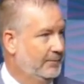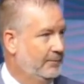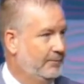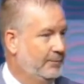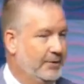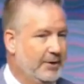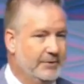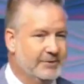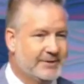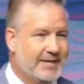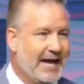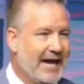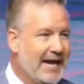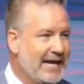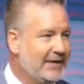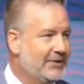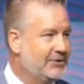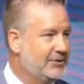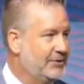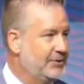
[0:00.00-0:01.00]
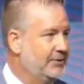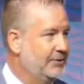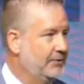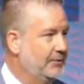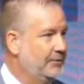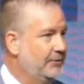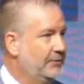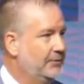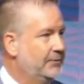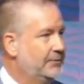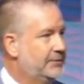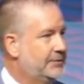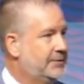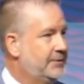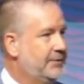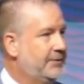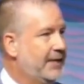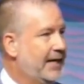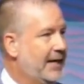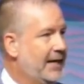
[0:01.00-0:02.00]
Prayer takes you
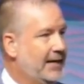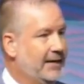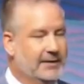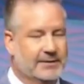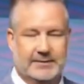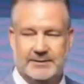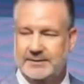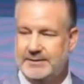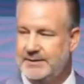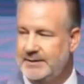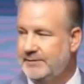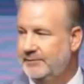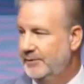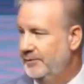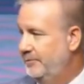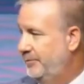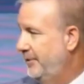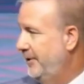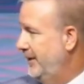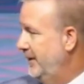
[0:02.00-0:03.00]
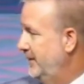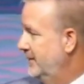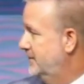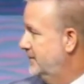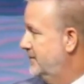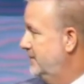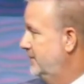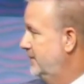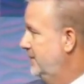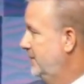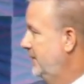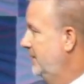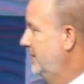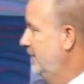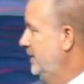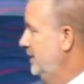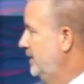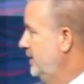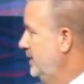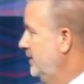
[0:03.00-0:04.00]
to that secret place.
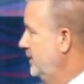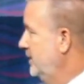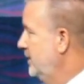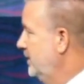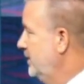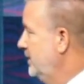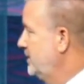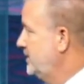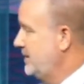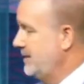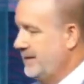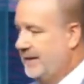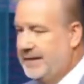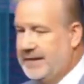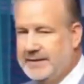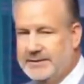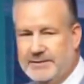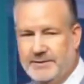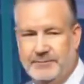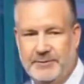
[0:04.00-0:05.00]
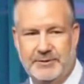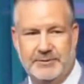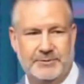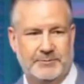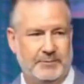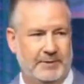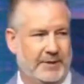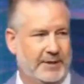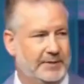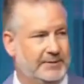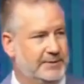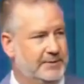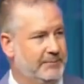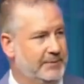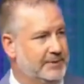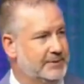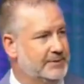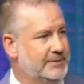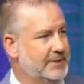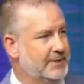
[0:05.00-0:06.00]
See, intimacy,
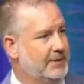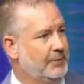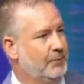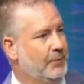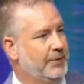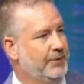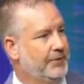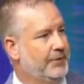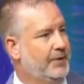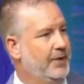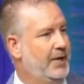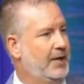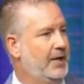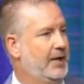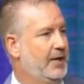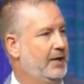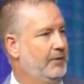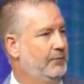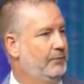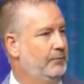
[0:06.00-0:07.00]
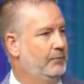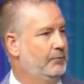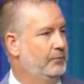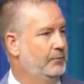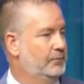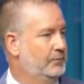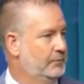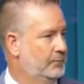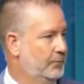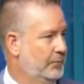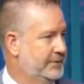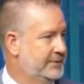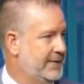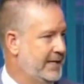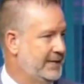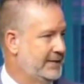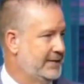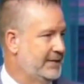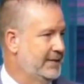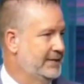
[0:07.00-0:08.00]
intimacy with God will
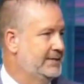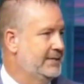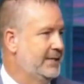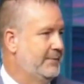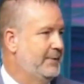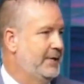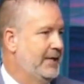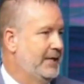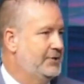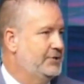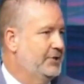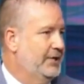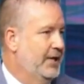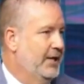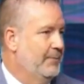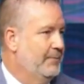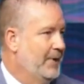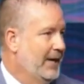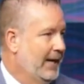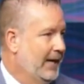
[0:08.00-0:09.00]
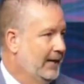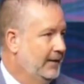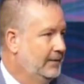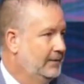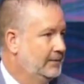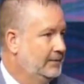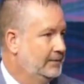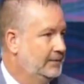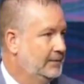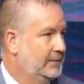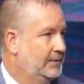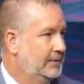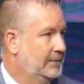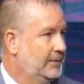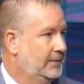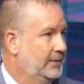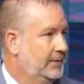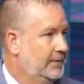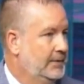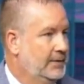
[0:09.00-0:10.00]
take the intimidation out of man.
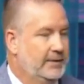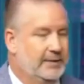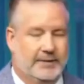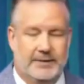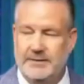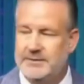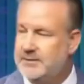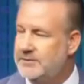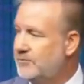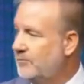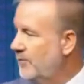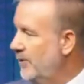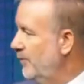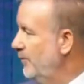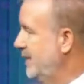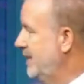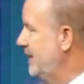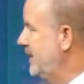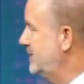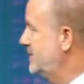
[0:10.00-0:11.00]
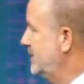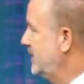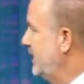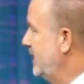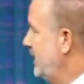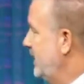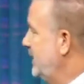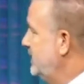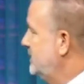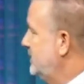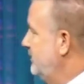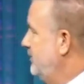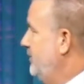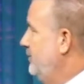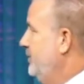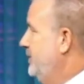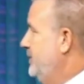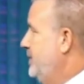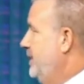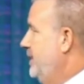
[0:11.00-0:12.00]
This is where we need to get intimate
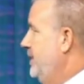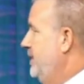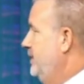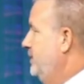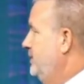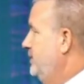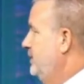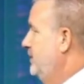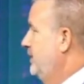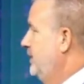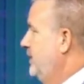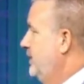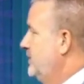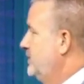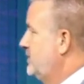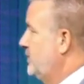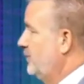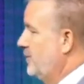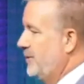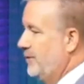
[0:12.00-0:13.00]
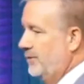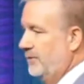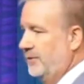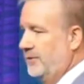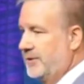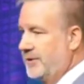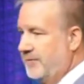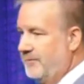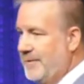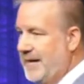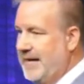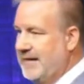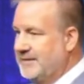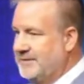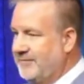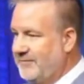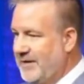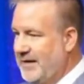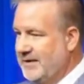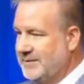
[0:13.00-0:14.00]
with God, so we don't look at
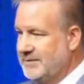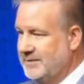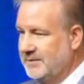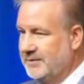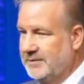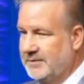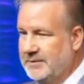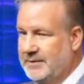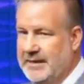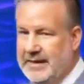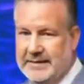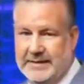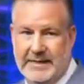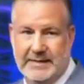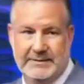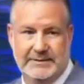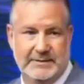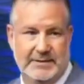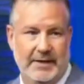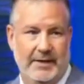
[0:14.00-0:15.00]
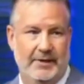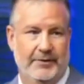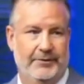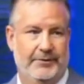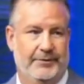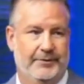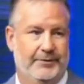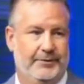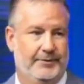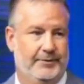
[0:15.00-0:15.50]
man's face and, and get scared.